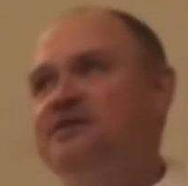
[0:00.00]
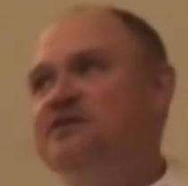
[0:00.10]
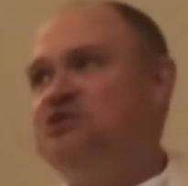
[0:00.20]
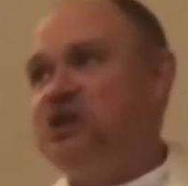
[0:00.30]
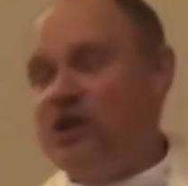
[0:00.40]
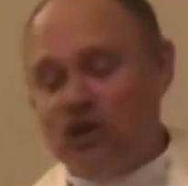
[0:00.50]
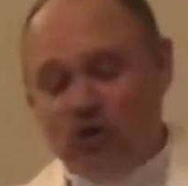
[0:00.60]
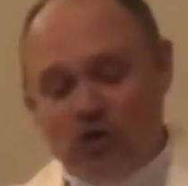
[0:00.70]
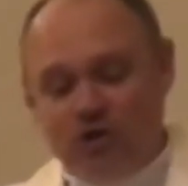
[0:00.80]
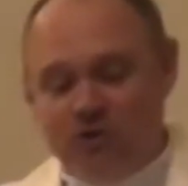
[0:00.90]
She had
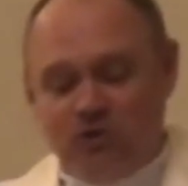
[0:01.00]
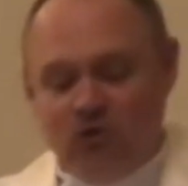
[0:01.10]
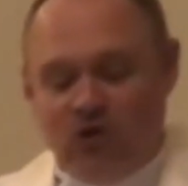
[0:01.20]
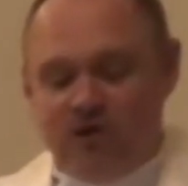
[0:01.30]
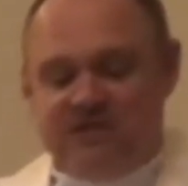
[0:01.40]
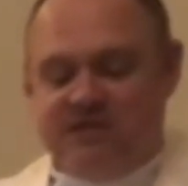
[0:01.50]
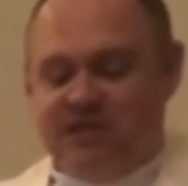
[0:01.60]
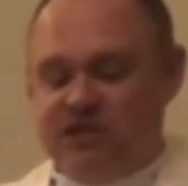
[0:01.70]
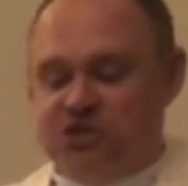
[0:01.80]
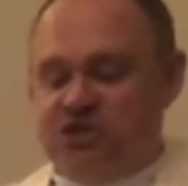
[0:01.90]
heard the Lord's
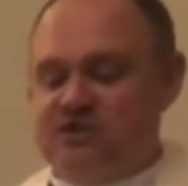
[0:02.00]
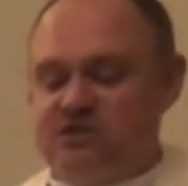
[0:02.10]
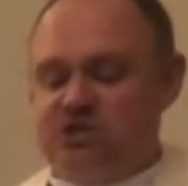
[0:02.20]
teachings.